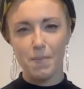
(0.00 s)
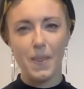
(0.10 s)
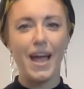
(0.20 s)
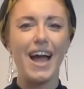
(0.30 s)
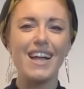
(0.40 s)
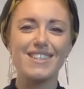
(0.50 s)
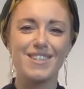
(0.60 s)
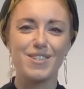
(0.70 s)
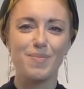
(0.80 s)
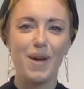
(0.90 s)
I had to
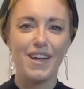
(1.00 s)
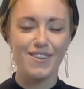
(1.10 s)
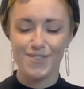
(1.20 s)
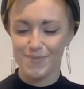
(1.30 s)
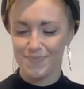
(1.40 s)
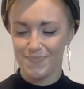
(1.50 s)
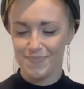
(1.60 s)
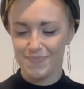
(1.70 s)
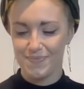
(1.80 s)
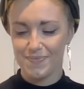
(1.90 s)
smile.
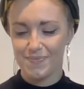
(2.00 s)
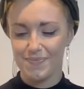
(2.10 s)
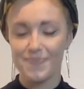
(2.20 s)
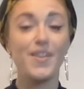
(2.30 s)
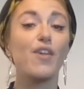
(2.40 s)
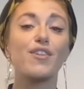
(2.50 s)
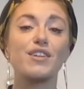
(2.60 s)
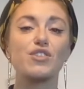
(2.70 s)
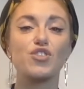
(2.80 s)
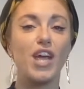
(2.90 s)

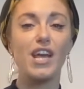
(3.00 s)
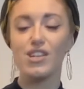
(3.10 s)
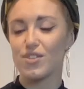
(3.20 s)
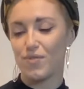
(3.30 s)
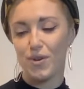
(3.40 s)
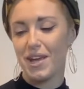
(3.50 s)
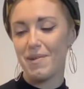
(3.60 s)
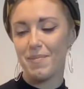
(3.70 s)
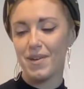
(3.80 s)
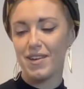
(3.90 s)
Nothing's changed for
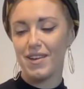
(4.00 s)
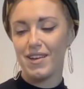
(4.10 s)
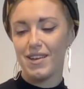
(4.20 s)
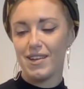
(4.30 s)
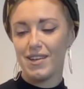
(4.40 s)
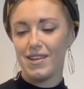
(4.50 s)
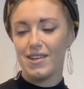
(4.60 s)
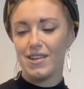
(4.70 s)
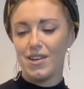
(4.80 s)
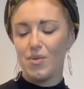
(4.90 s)
him.
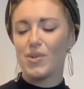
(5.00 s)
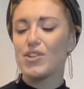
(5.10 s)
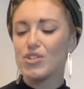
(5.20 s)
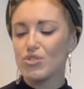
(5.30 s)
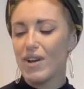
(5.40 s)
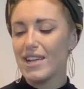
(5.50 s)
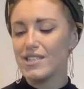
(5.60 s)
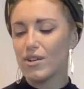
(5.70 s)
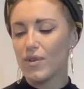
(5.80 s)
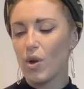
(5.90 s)
When the stress
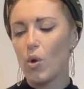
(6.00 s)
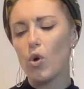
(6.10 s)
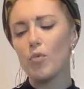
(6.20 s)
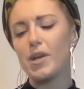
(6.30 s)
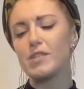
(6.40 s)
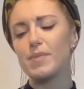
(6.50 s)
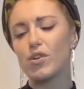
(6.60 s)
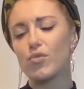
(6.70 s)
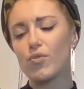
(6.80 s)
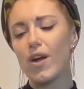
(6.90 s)
of it all made me
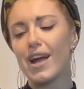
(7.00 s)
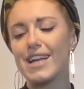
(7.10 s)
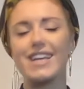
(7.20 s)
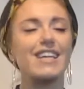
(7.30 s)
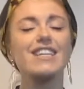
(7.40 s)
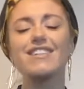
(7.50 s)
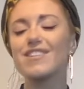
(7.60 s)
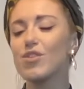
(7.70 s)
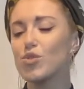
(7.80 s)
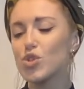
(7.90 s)
cry, he
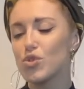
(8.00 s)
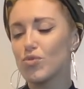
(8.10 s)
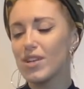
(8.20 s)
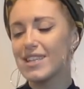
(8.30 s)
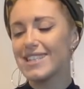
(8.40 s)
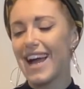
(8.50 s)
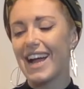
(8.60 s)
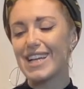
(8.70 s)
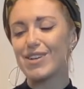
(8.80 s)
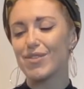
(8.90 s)
still shrieked
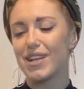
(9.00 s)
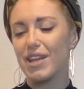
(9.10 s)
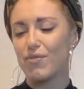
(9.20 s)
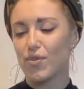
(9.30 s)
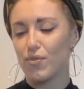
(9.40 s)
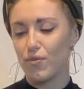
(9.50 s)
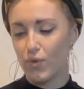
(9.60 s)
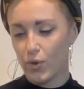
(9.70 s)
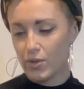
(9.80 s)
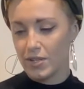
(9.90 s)
angrily for
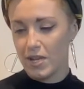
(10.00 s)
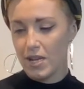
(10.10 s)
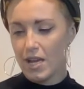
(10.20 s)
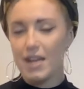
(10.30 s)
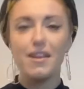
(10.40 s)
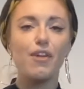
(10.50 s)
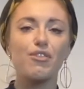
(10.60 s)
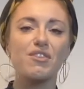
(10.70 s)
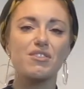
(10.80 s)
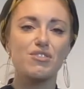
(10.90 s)
food.
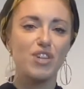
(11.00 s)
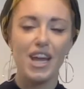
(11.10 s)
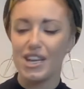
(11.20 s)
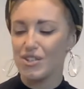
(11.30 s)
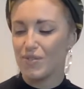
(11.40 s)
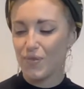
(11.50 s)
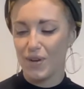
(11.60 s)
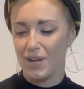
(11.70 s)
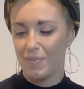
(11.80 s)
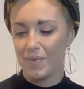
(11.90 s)
Nothing's changed for
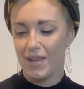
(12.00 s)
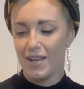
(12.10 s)
him.